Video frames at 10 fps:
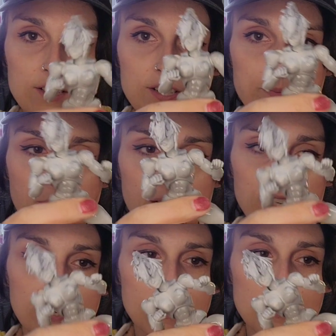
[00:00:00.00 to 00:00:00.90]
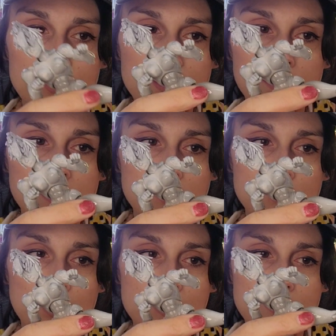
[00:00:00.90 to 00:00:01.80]
She's pretty good. She's gonna do
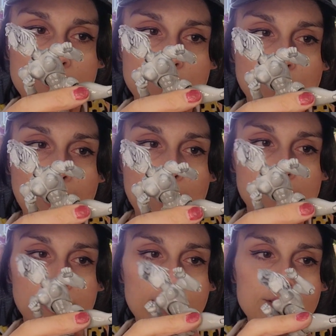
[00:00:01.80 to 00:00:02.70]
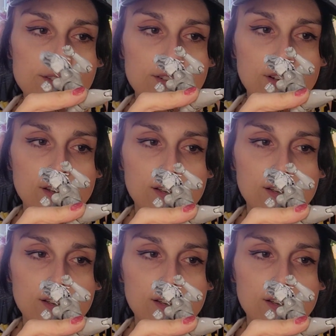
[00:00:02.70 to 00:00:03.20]
justice for now at least.